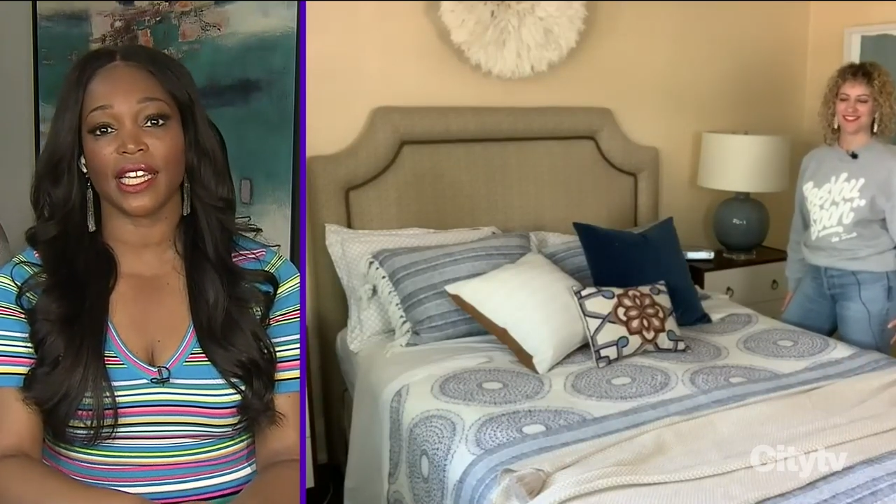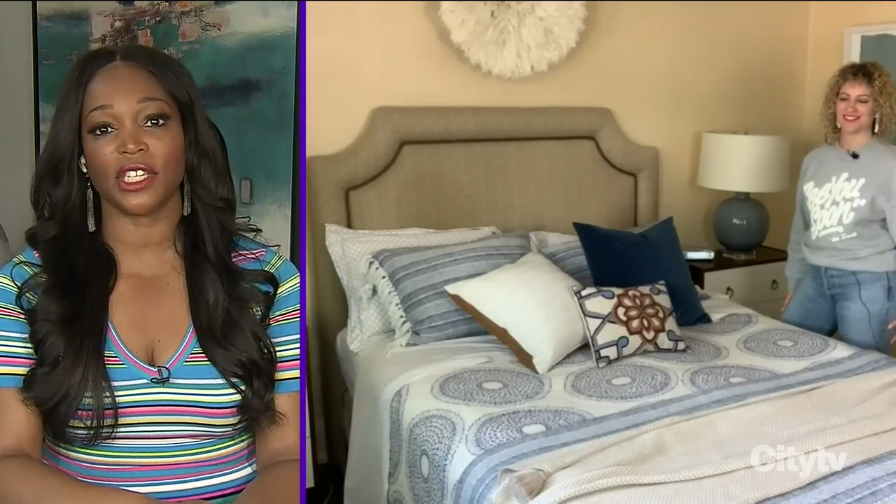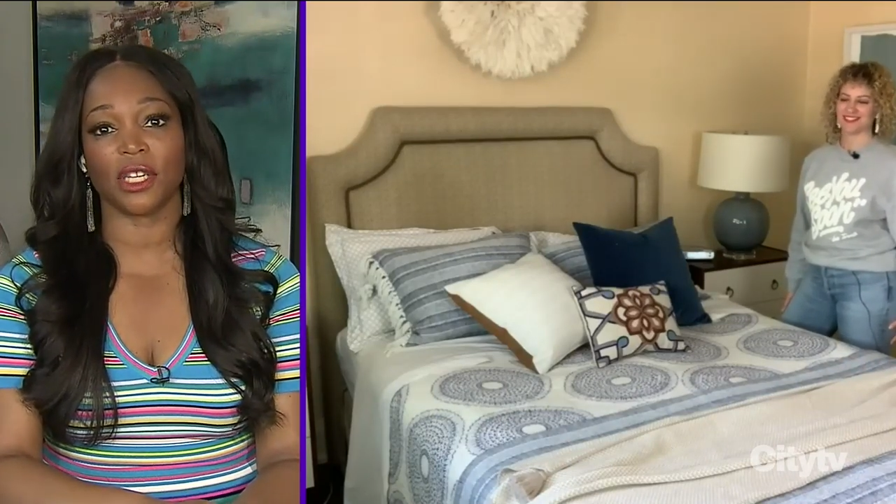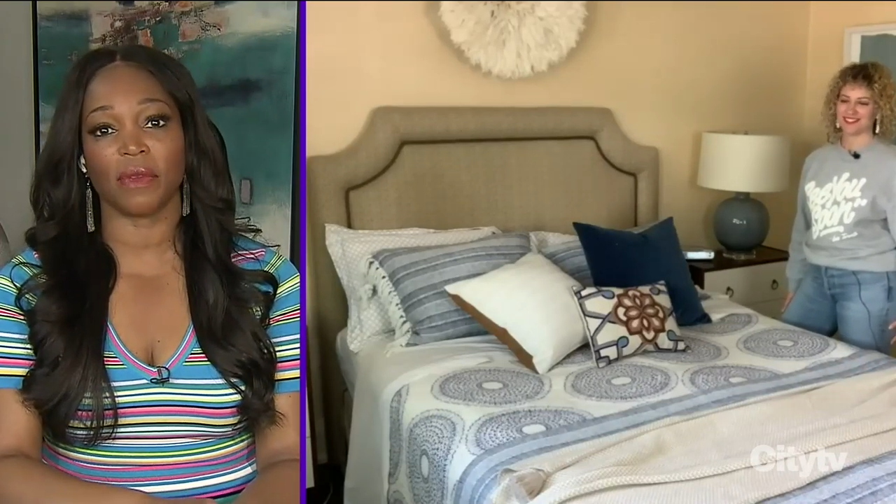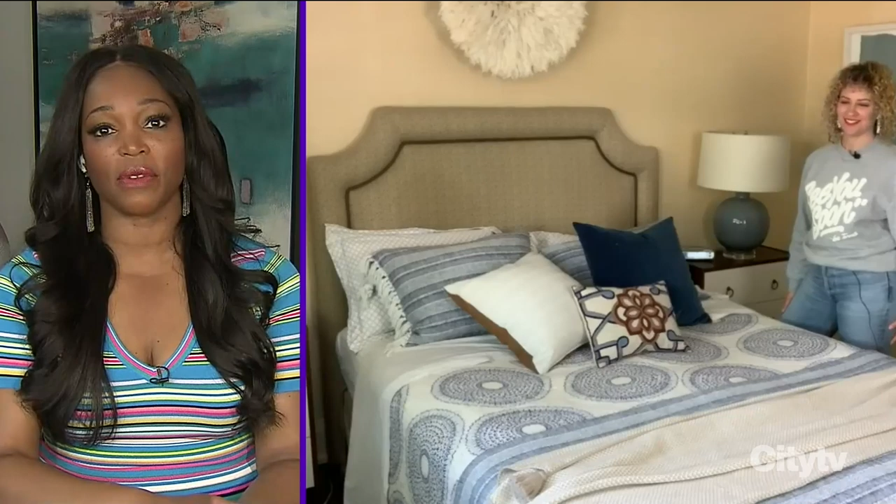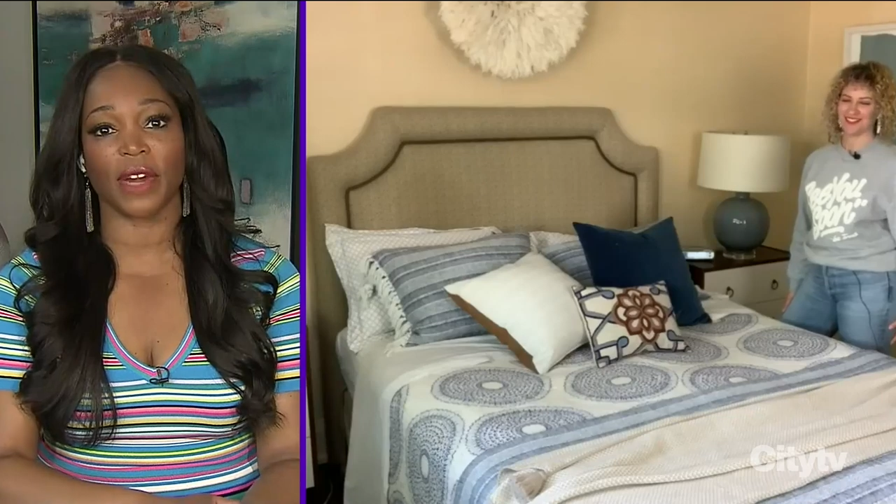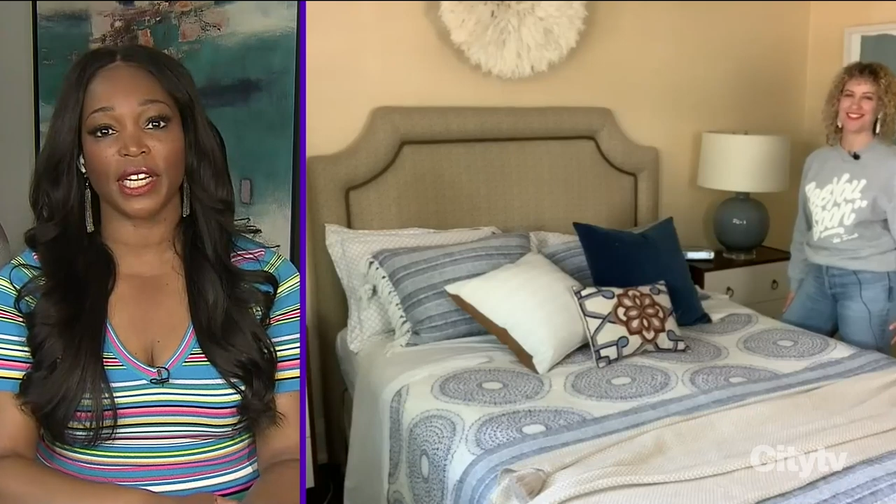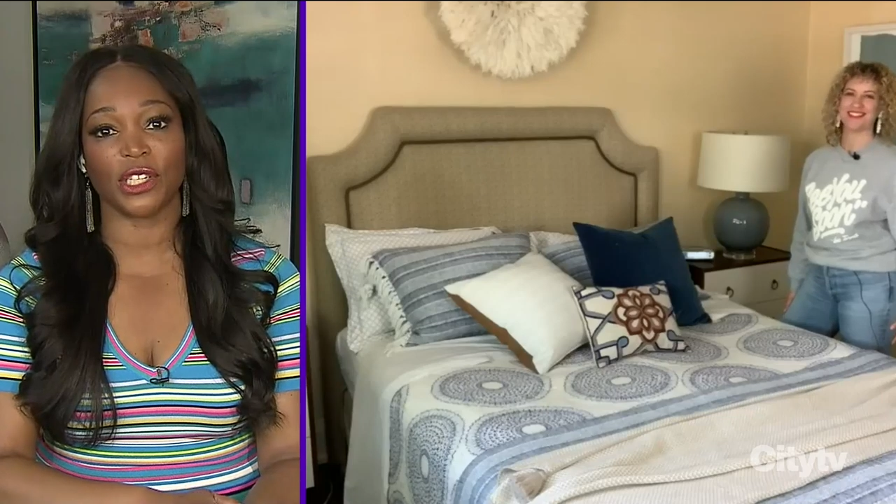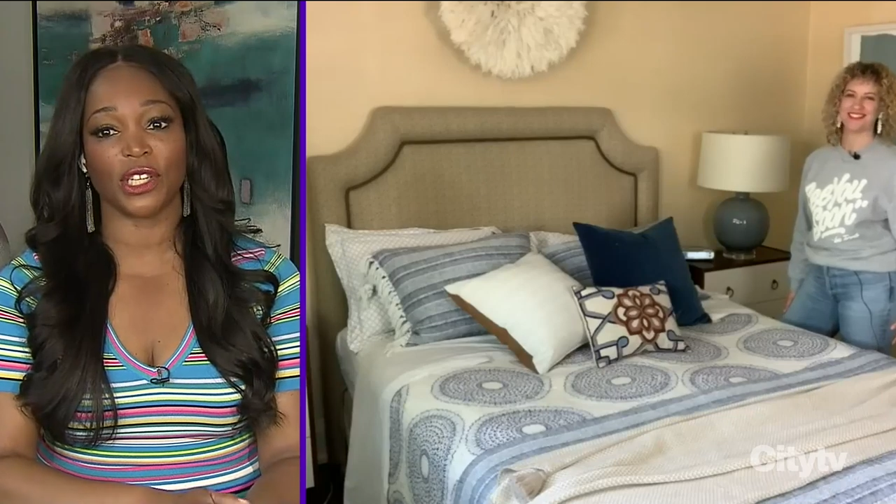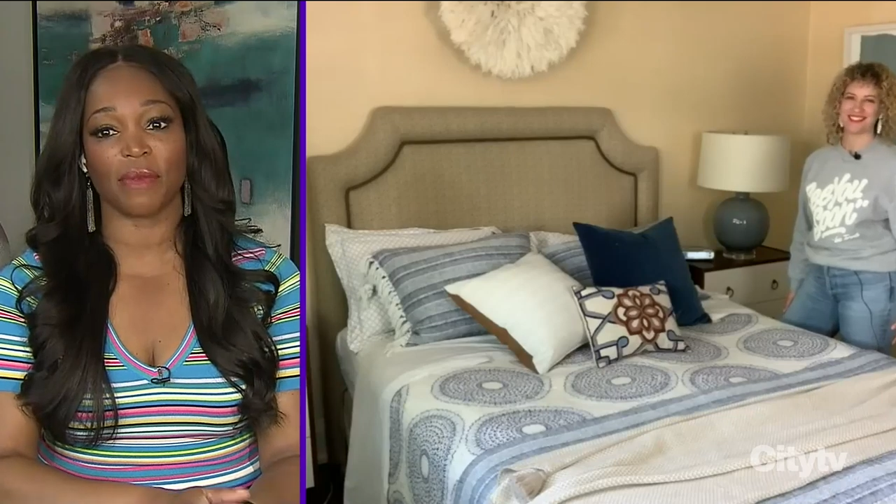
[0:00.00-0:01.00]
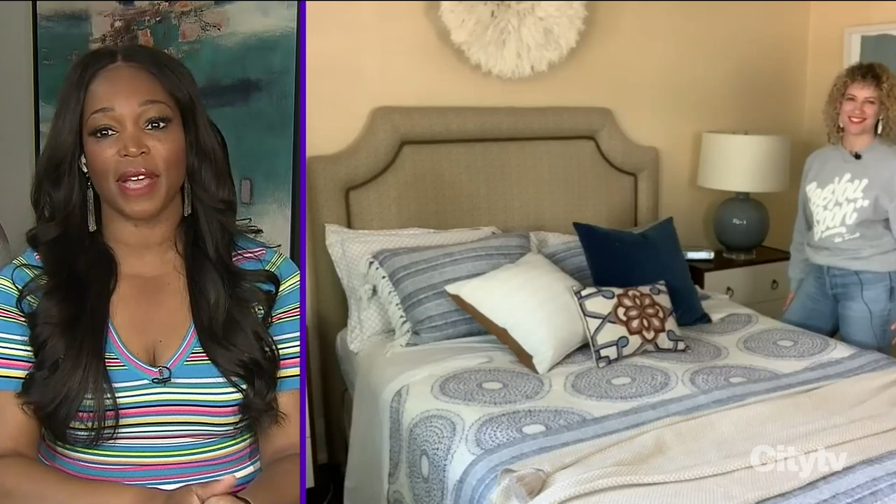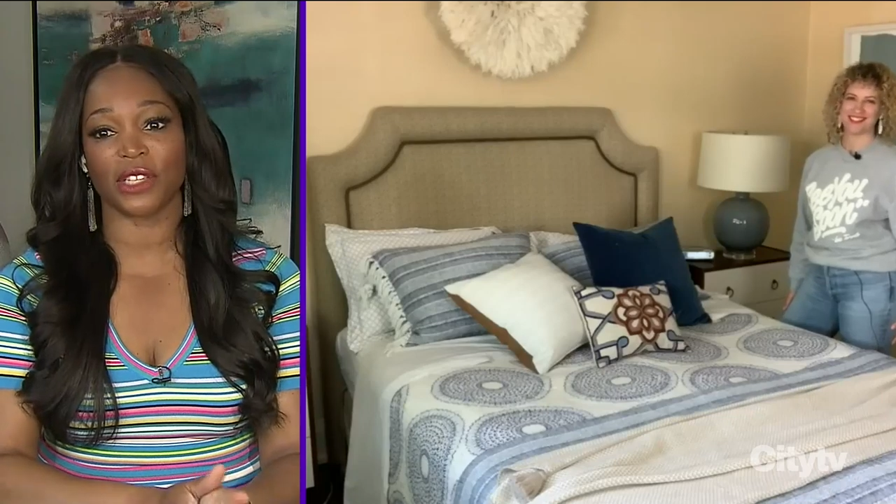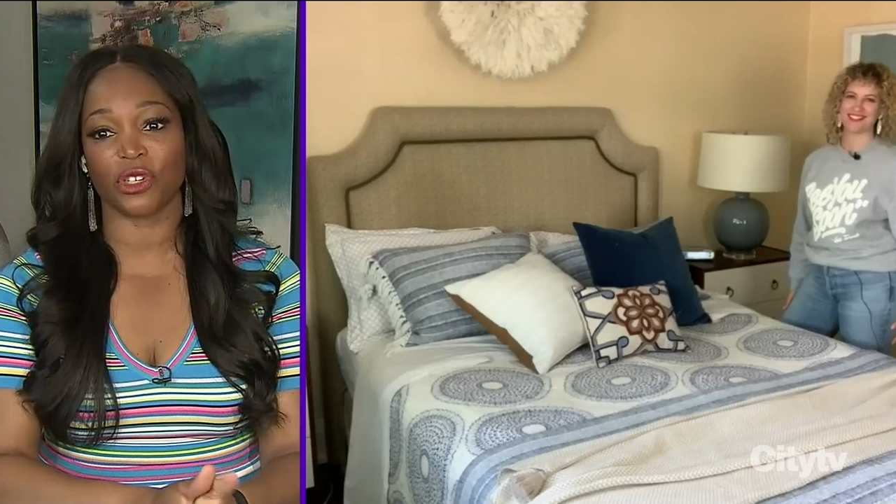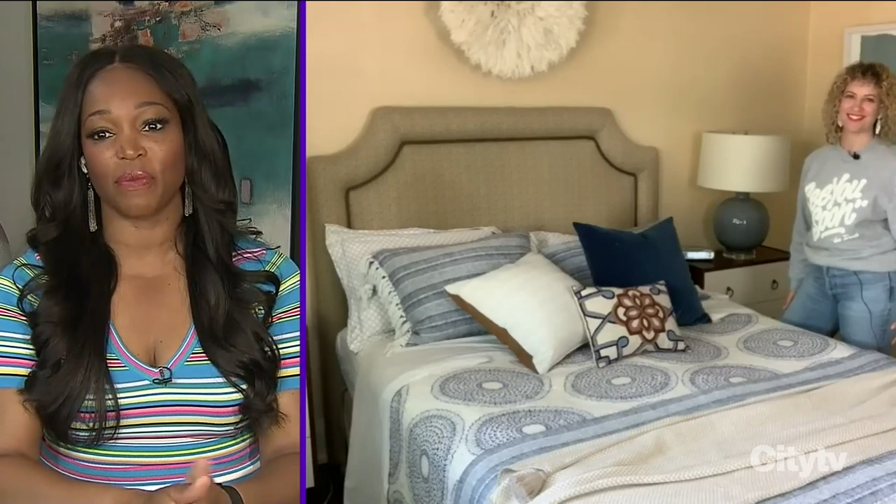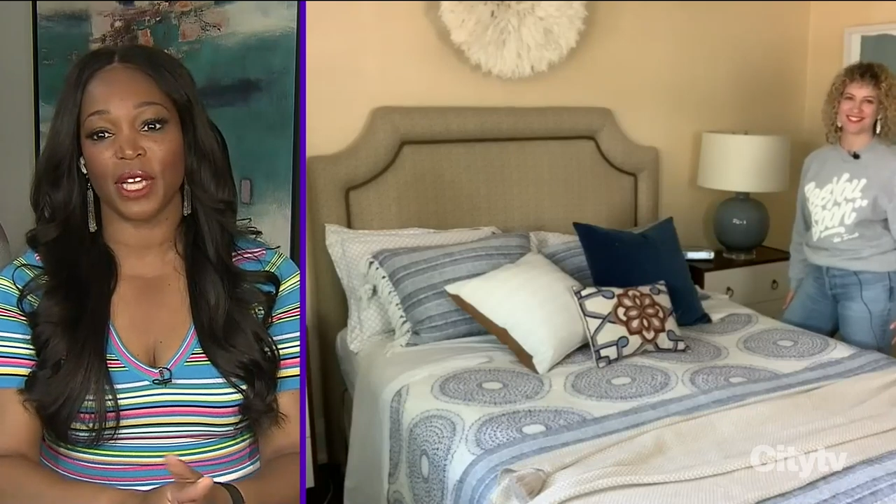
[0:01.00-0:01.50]
intimate right into the
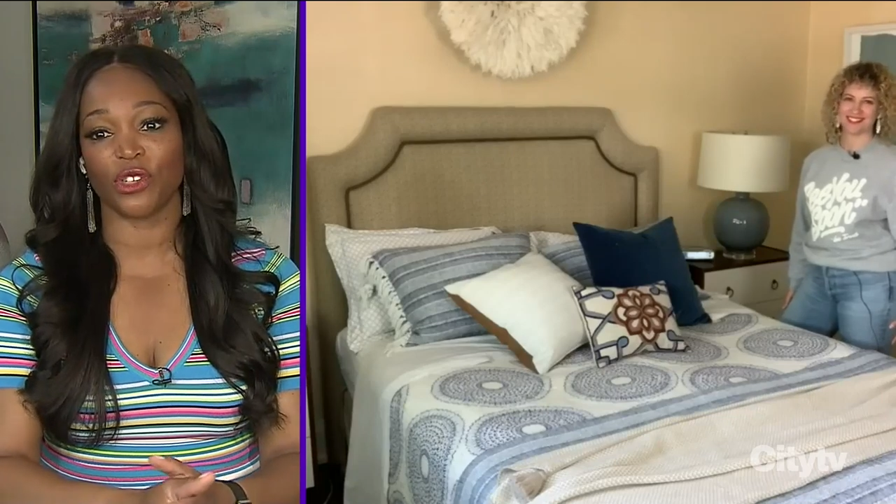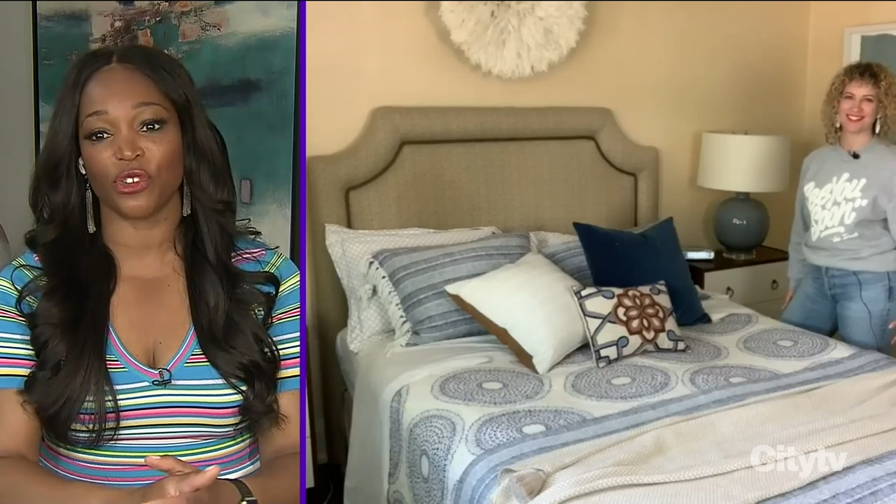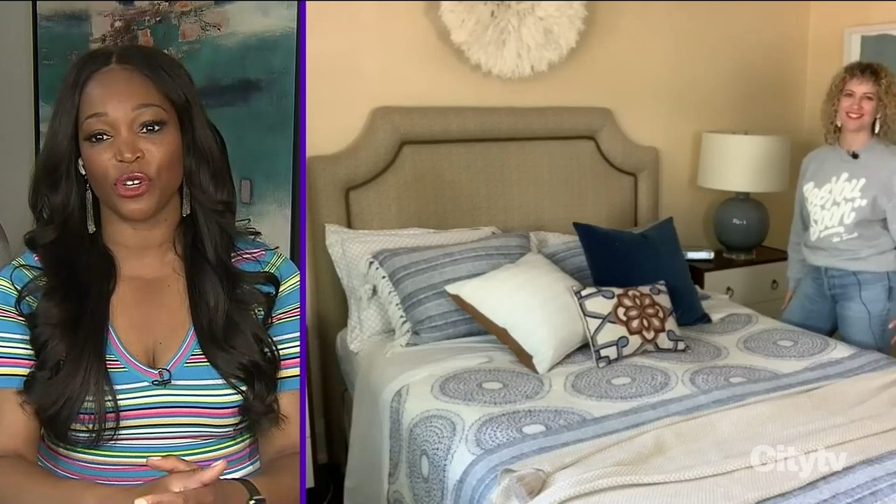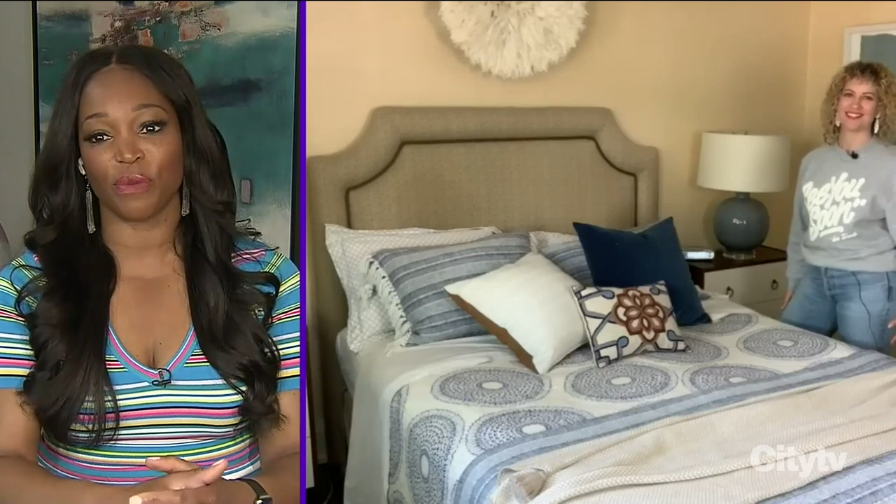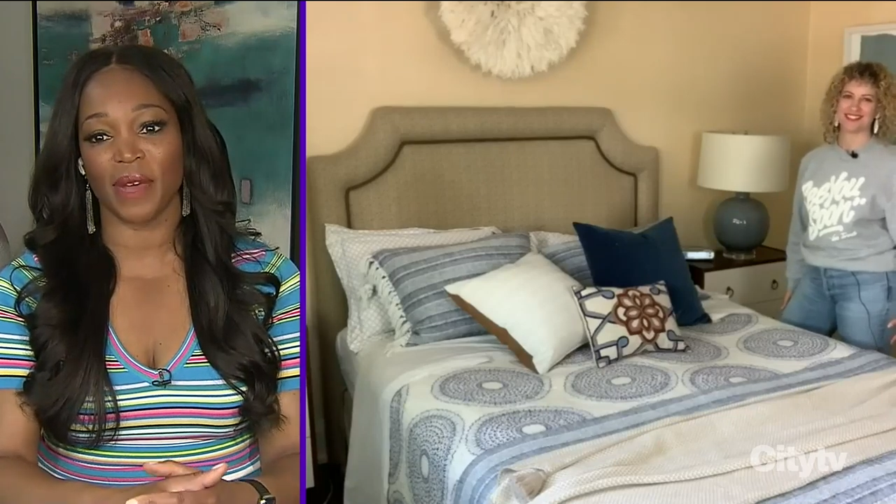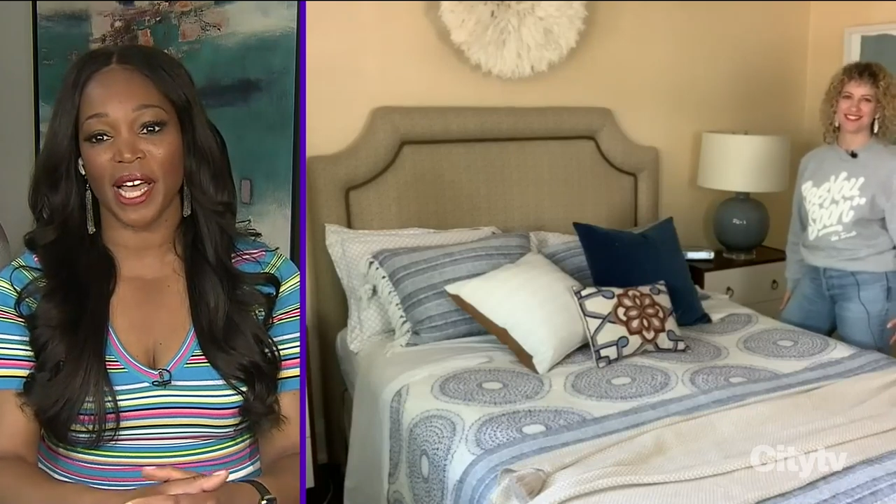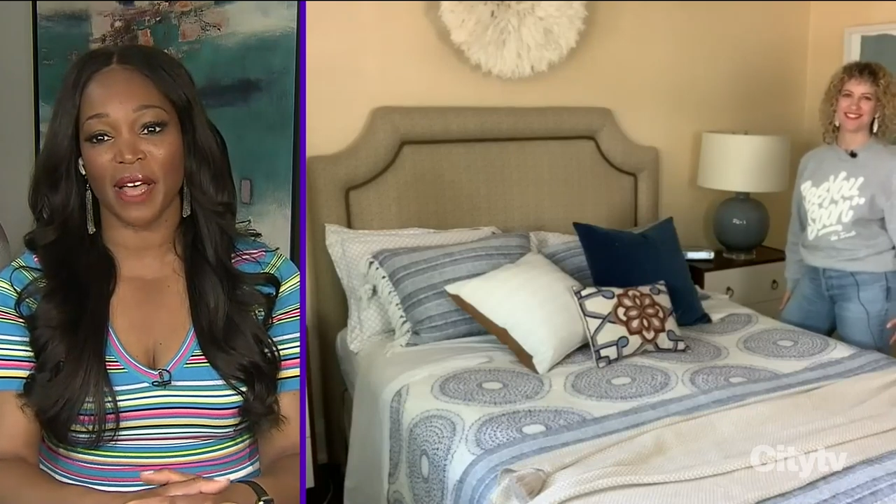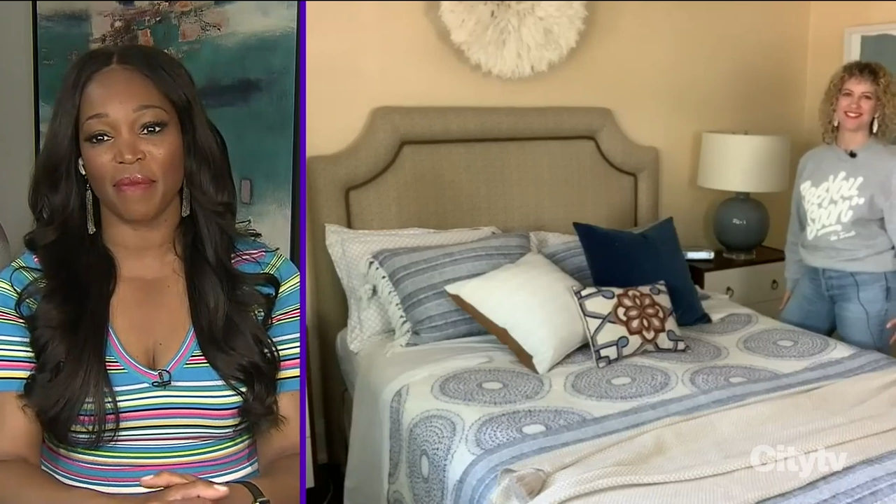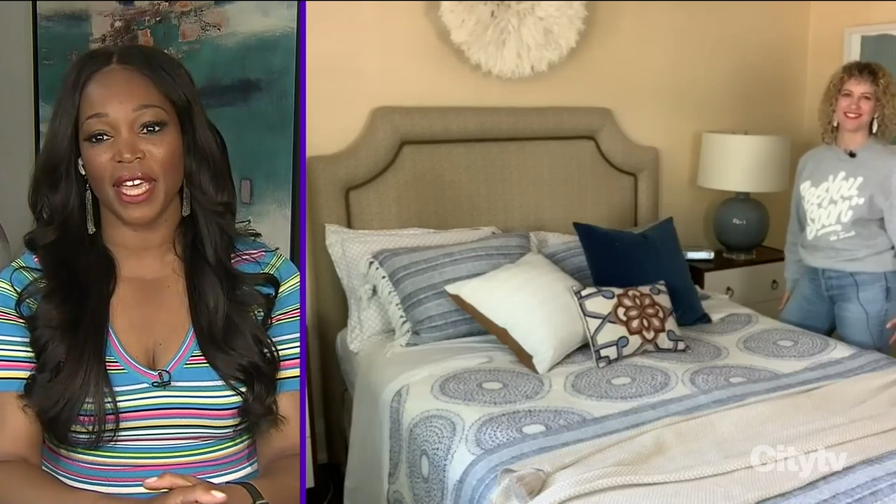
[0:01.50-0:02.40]
master bedroom um,